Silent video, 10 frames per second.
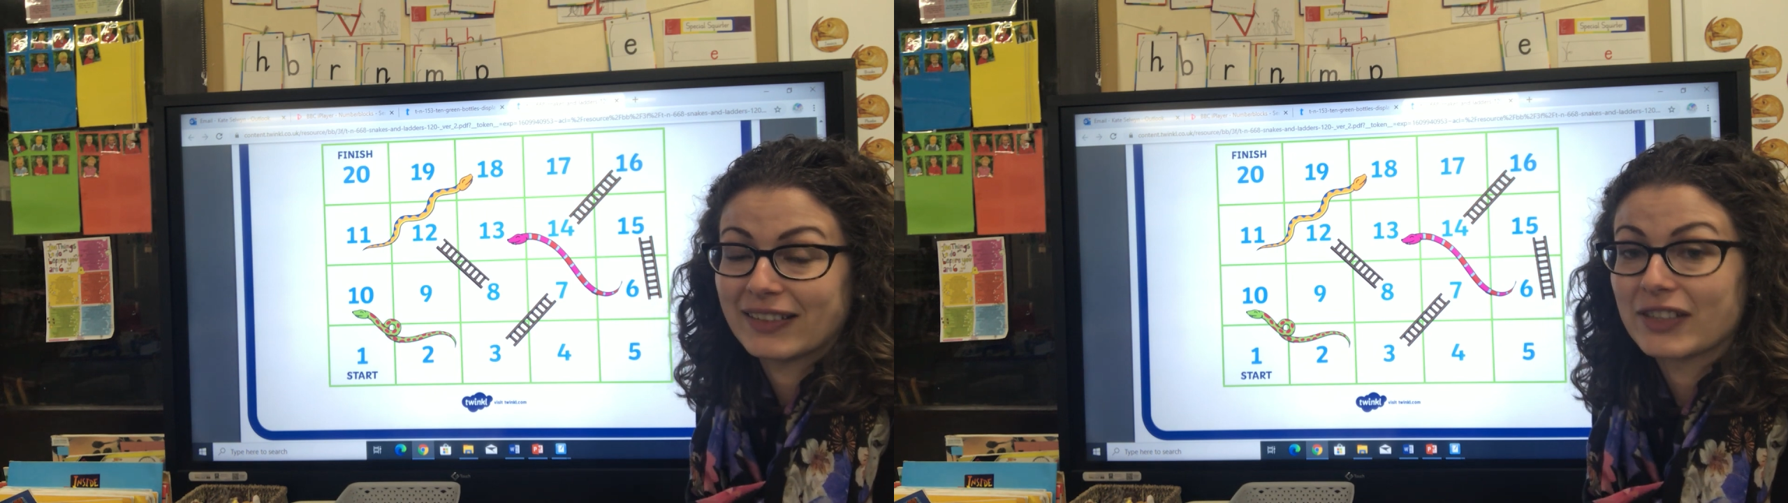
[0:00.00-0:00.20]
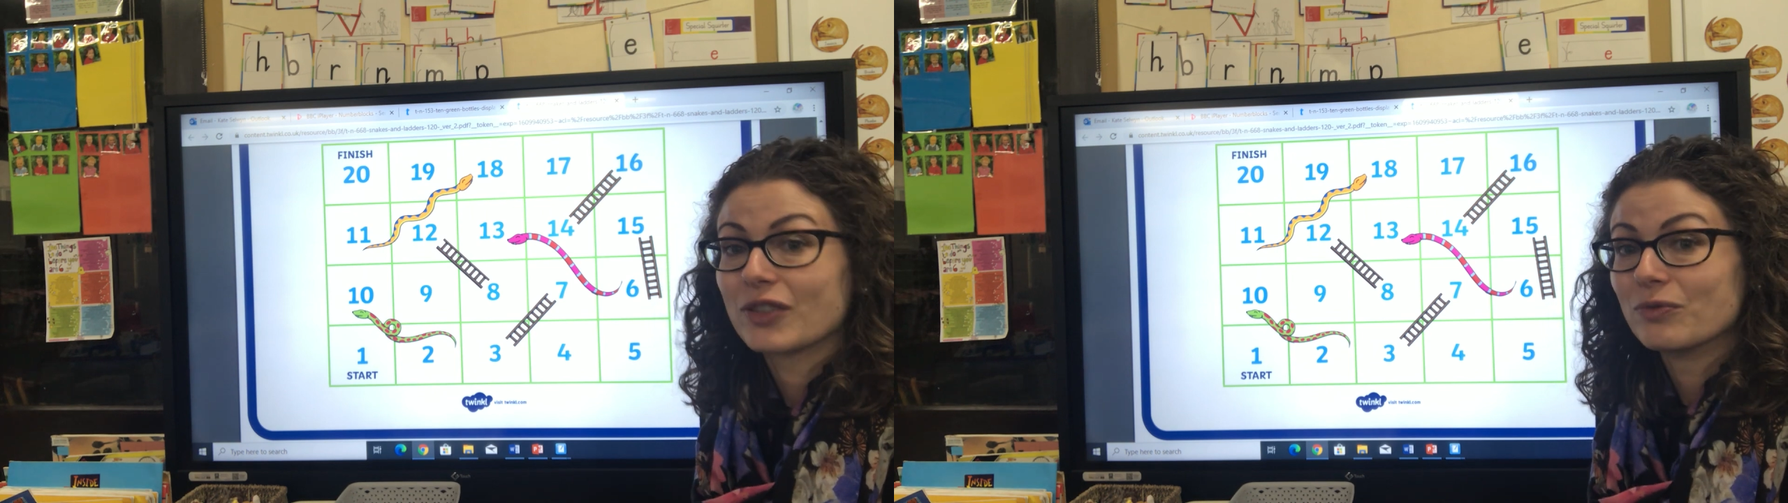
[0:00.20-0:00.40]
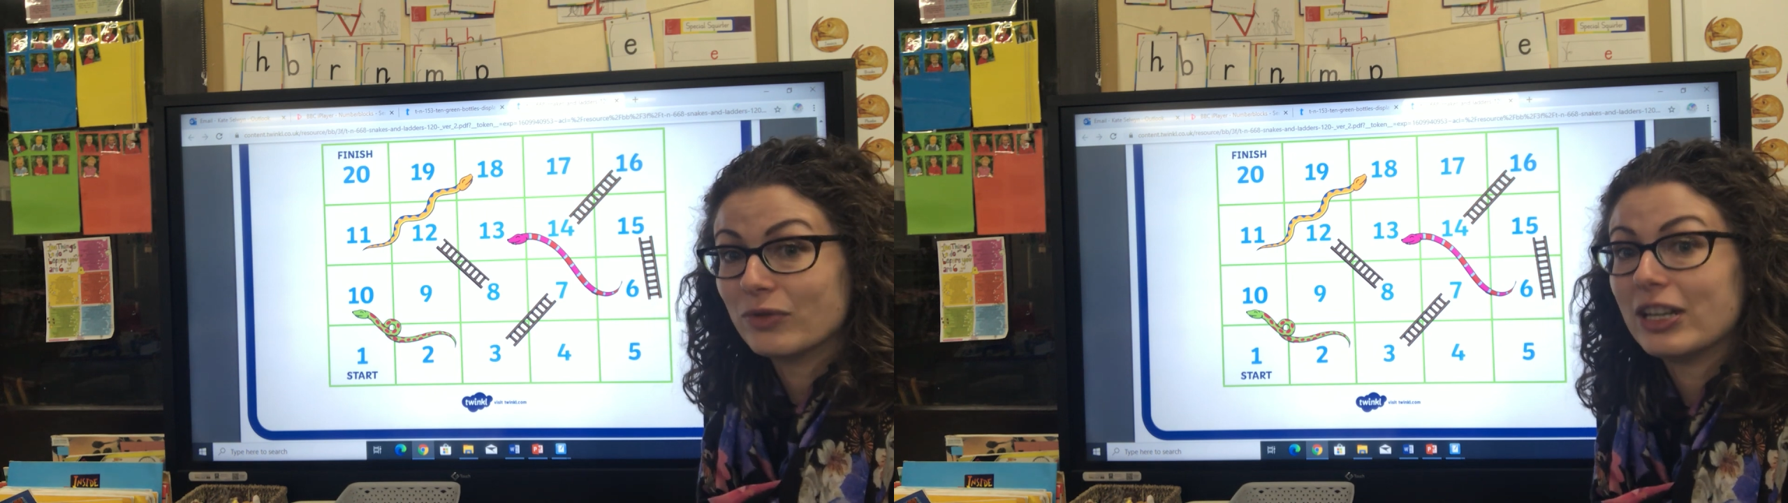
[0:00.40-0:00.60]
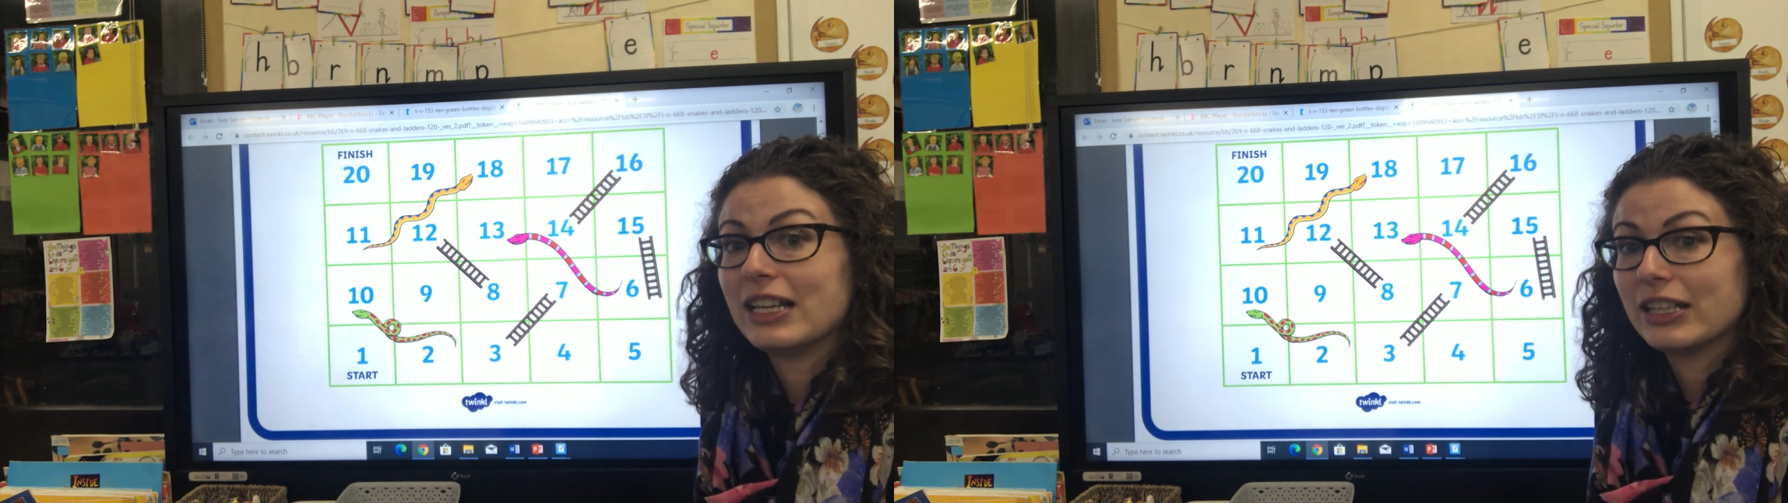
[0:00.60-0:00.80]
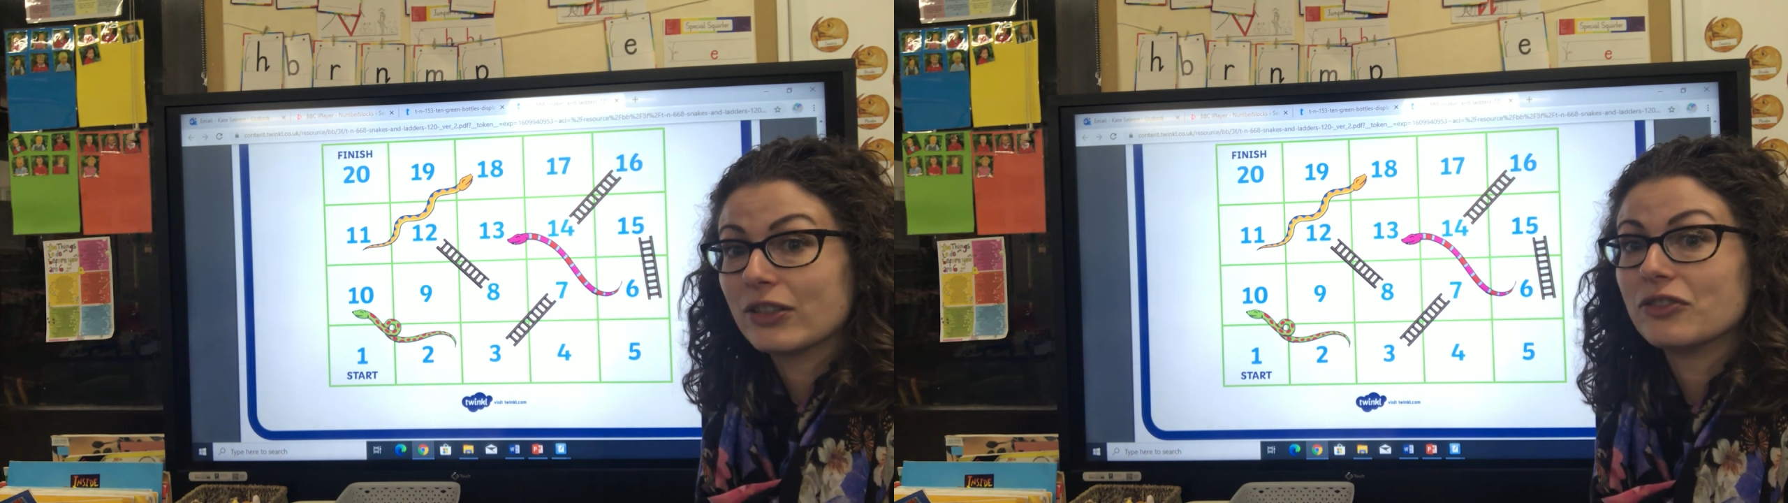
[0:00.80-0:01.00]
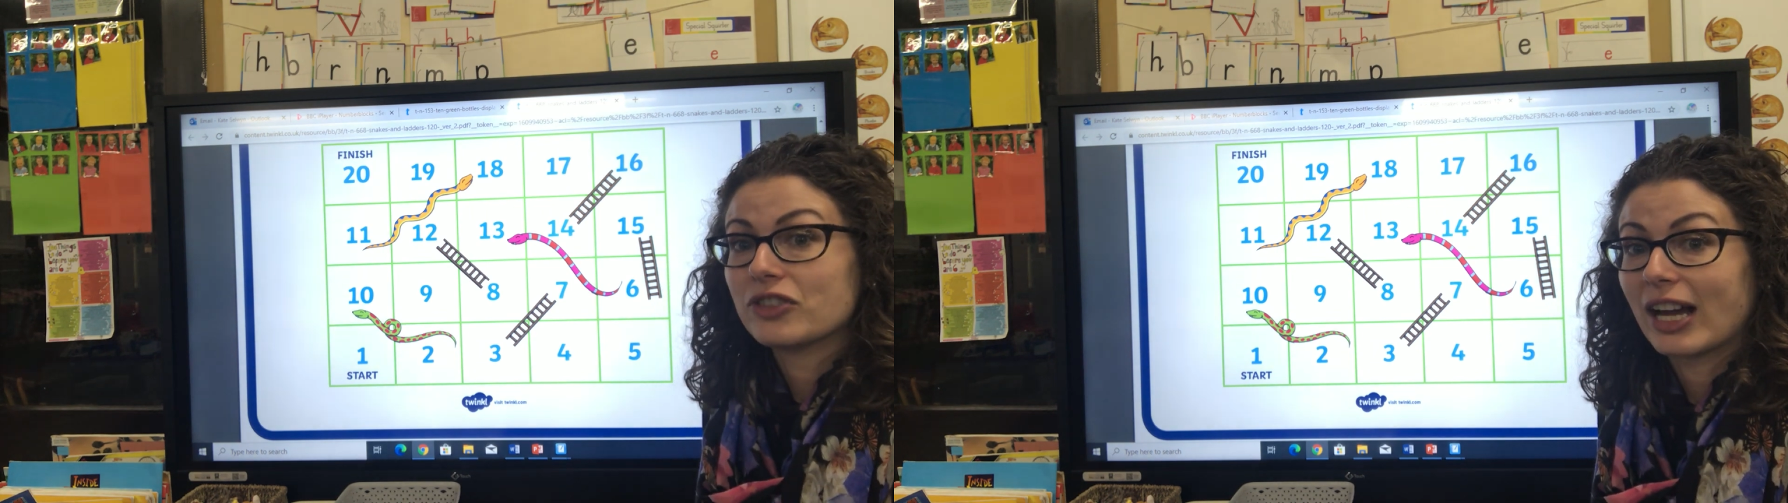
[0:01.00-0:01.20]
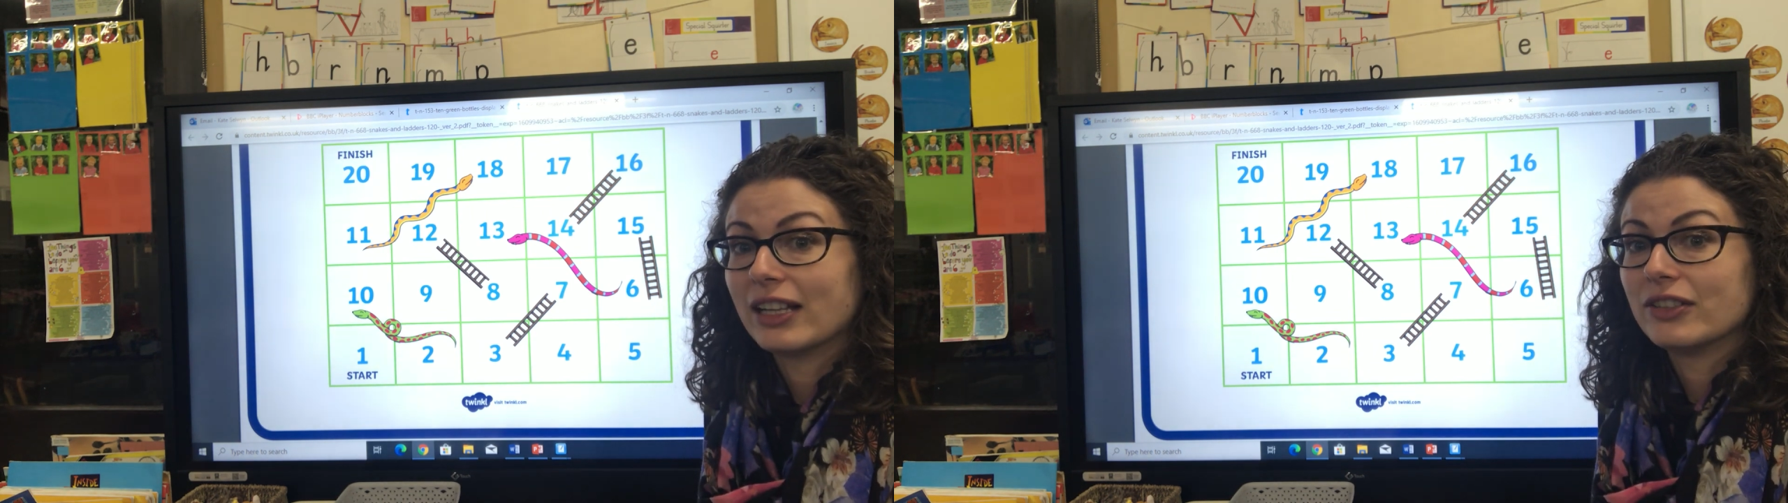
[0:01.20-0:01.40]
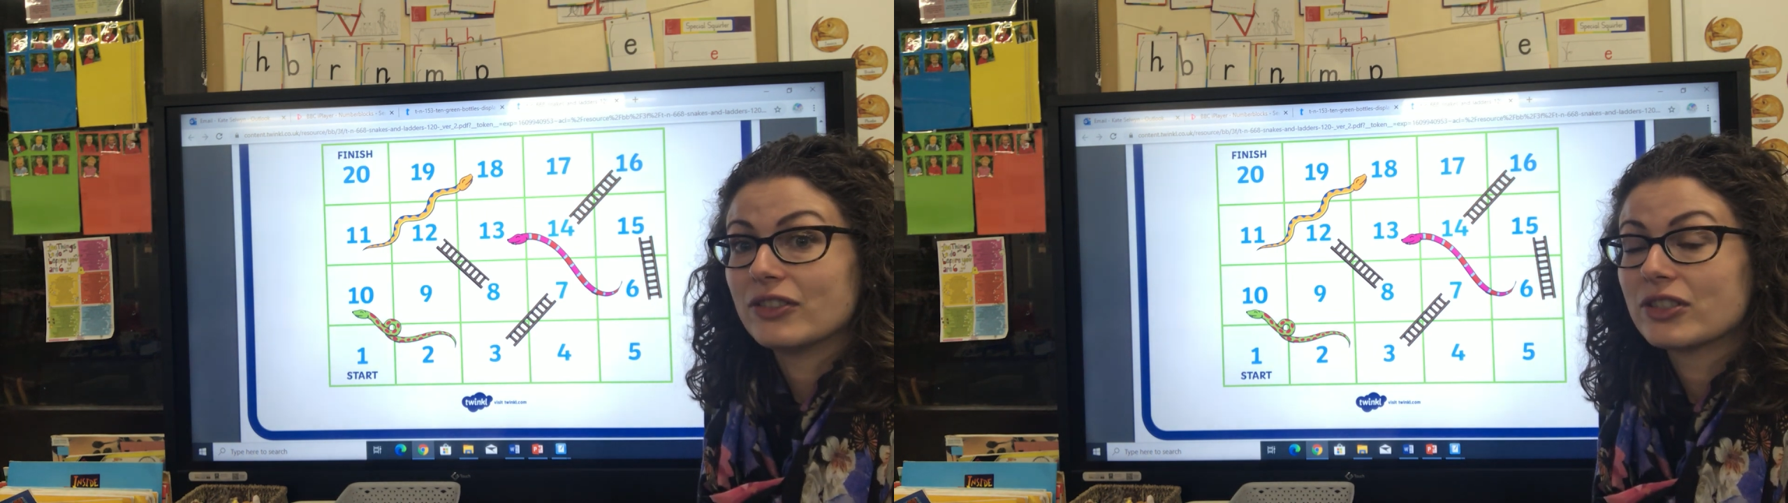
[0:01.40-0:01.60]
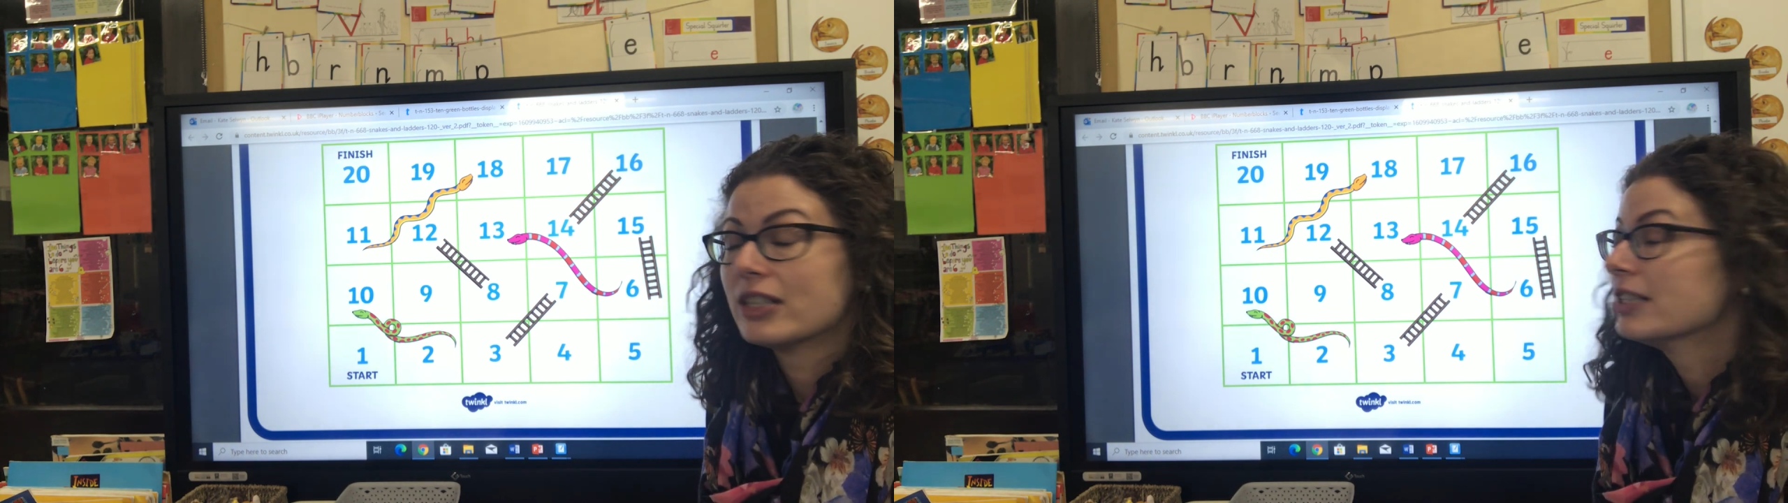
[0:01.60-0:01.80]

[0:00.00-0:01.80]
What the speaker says: That's a really good challenge.